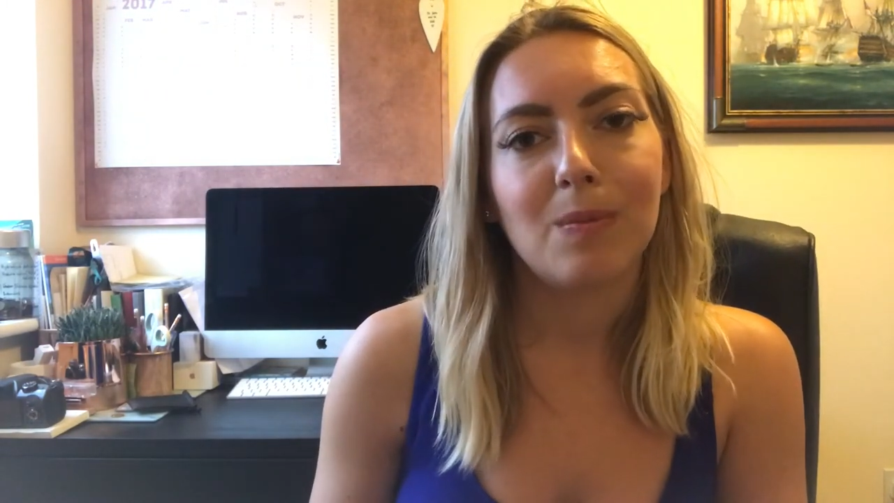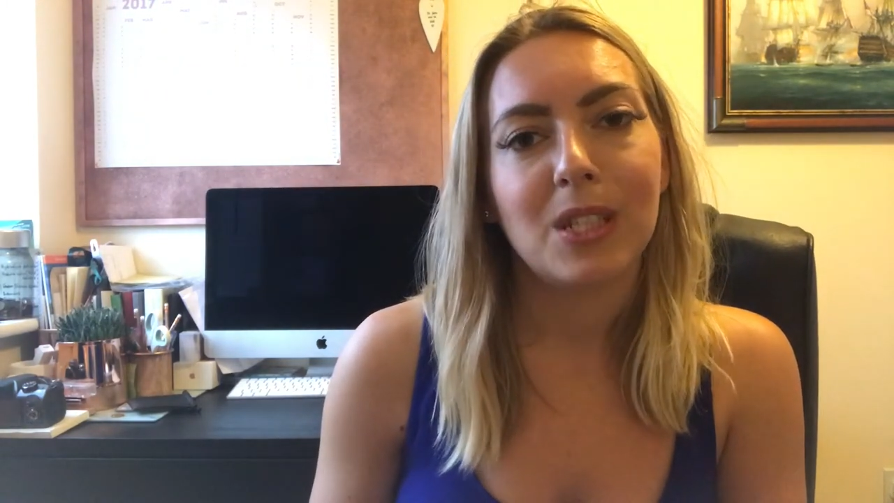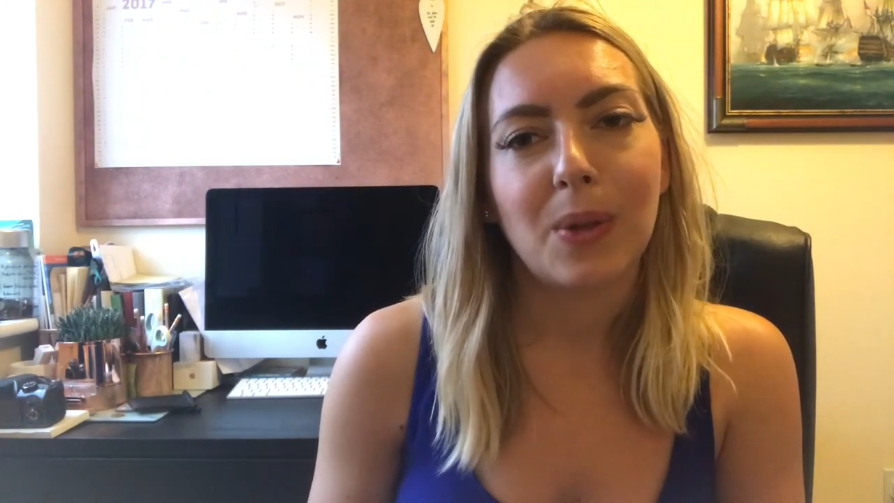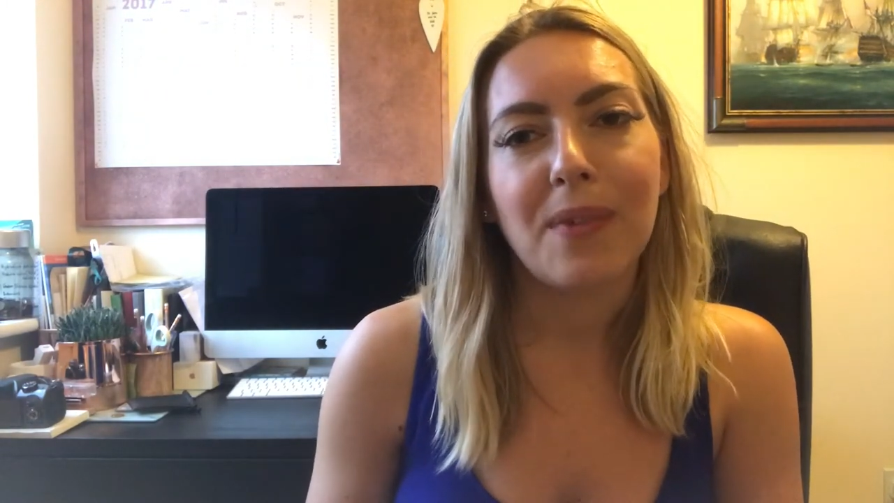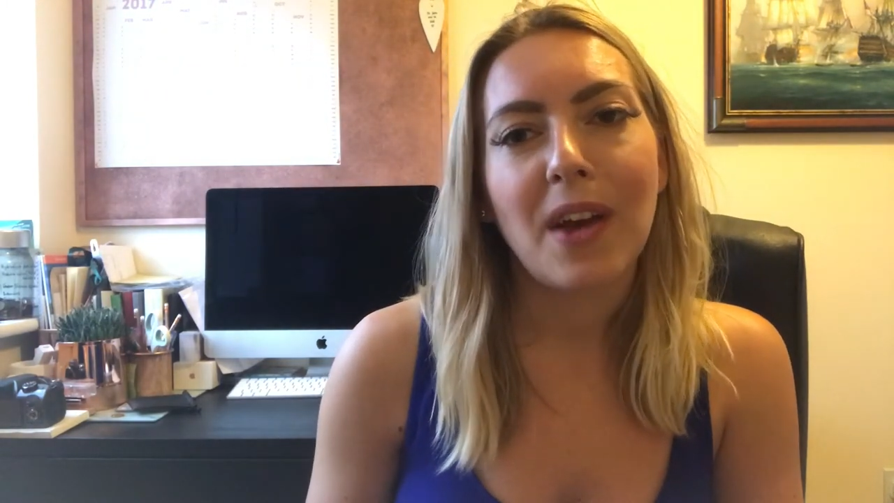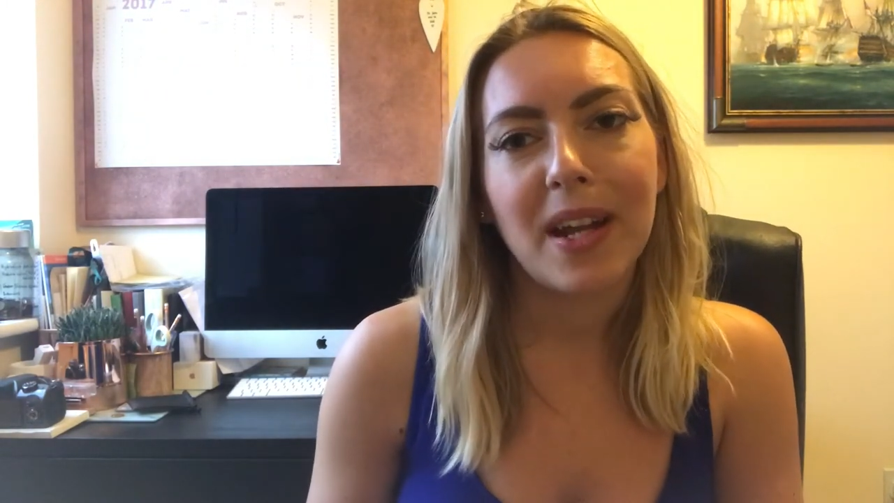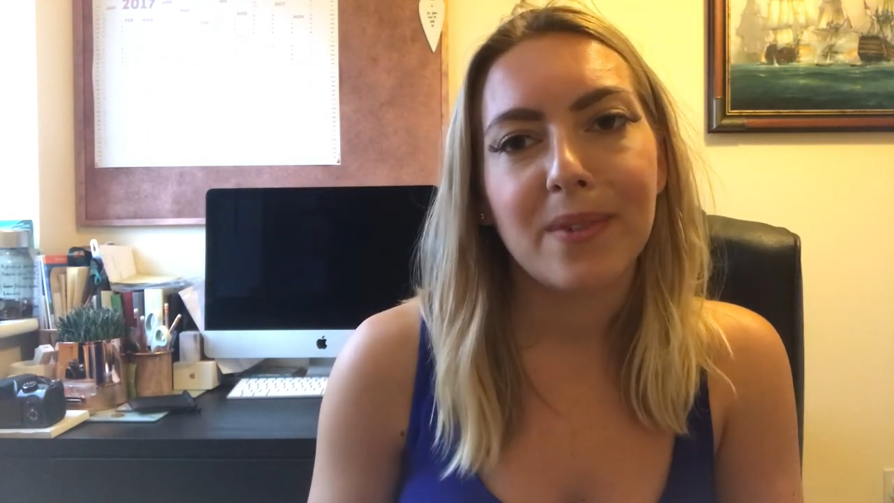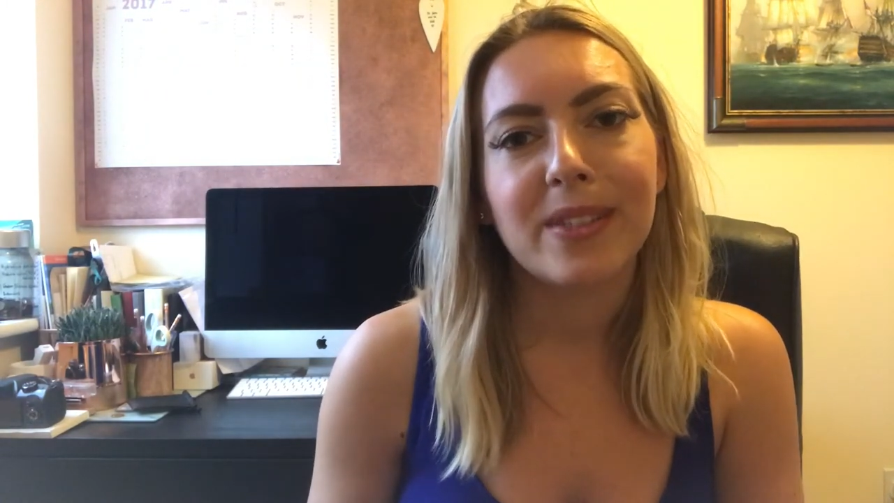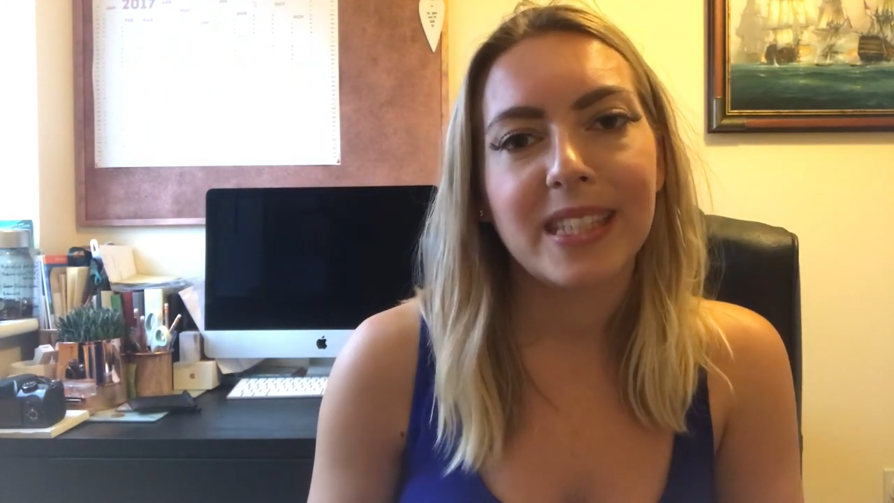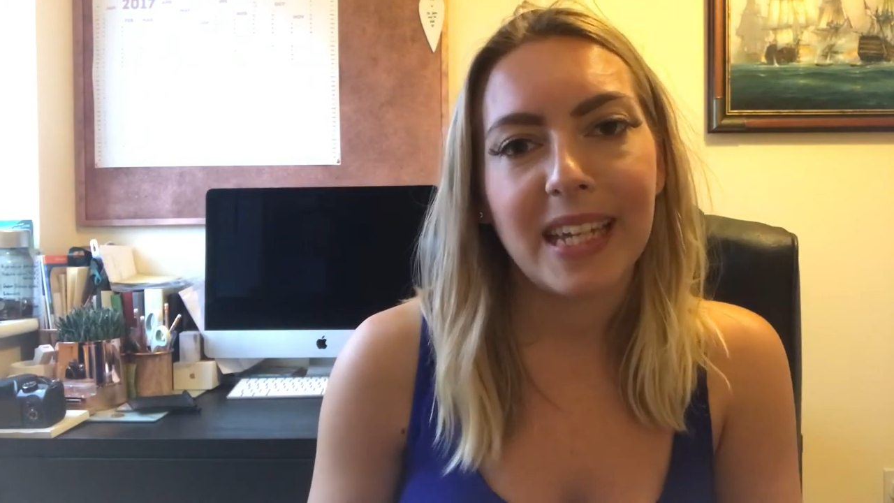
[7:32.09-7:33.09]
so I've kind
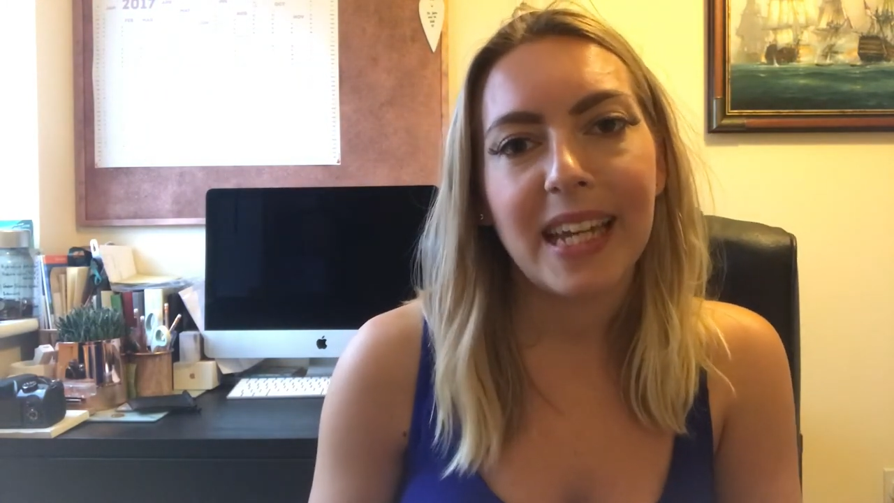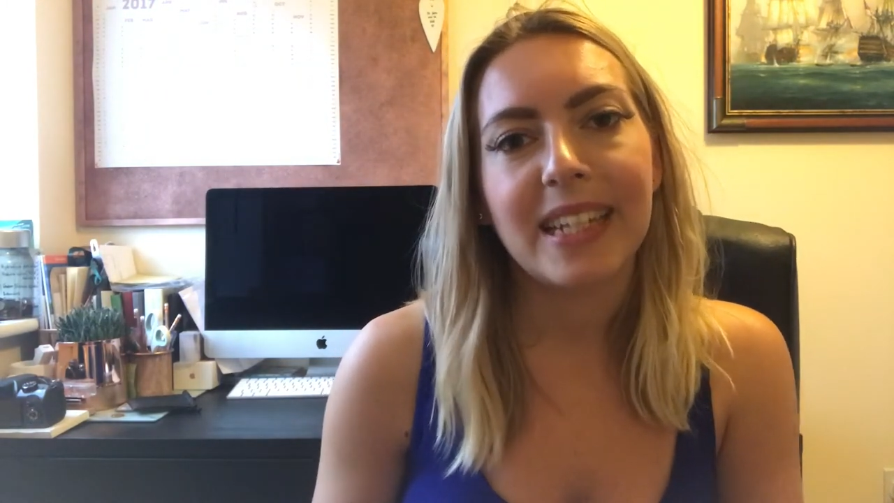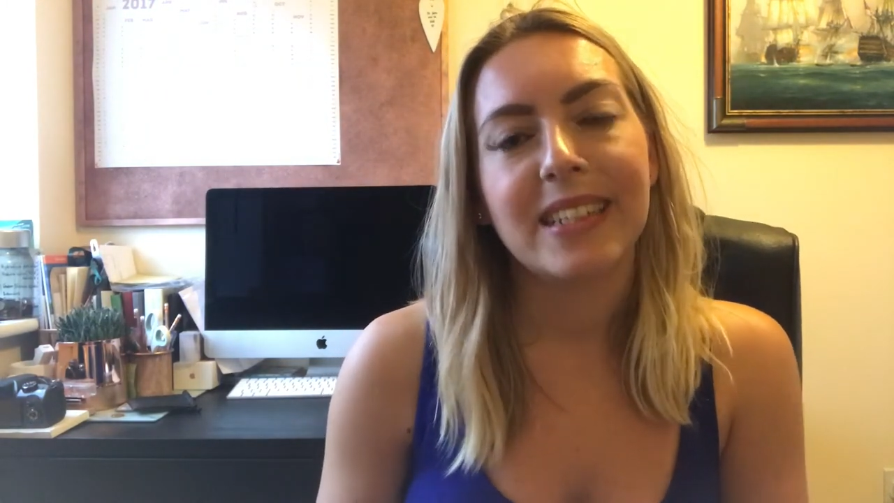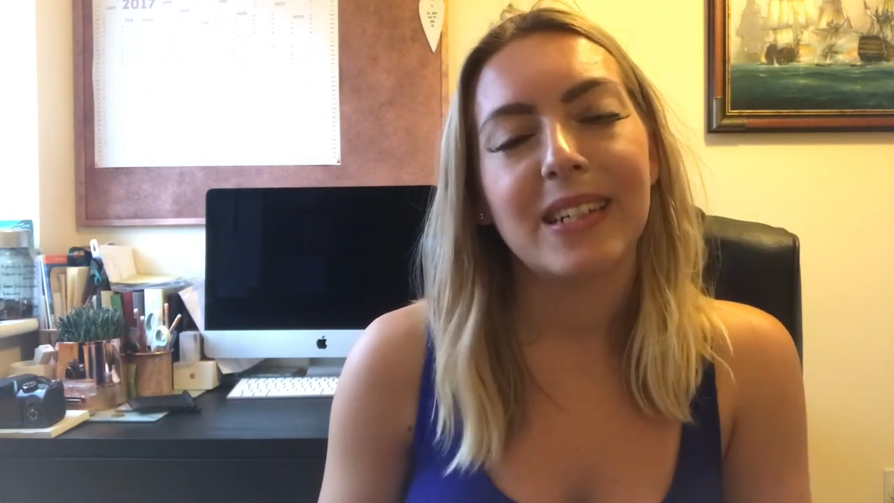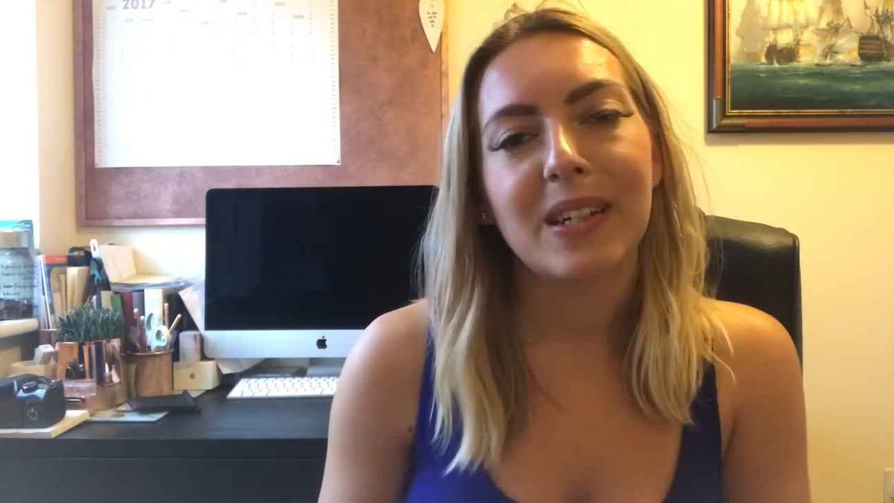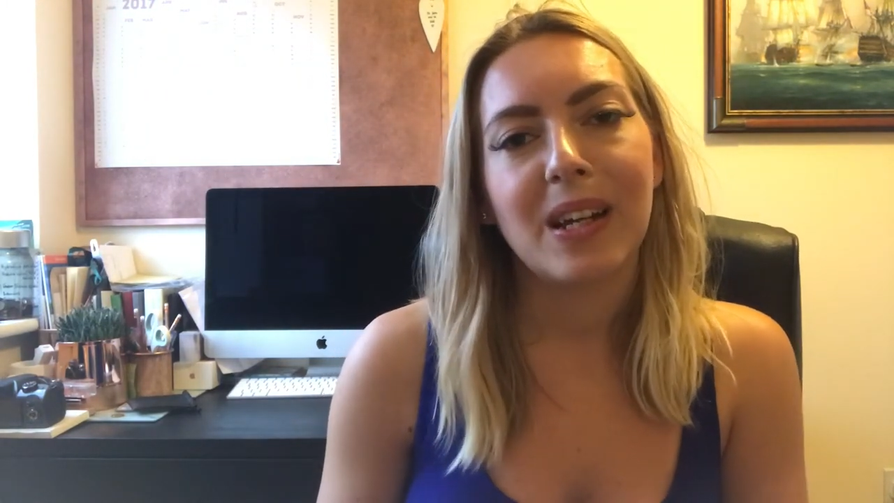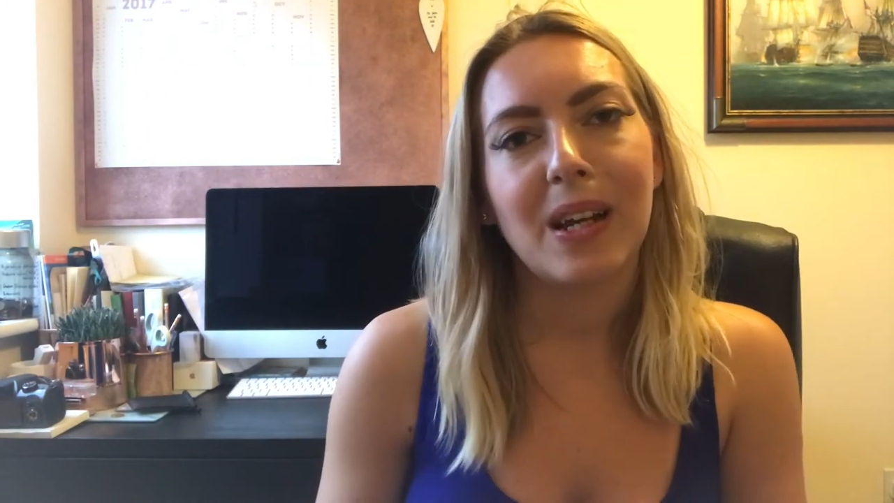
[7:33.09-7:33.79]
of seen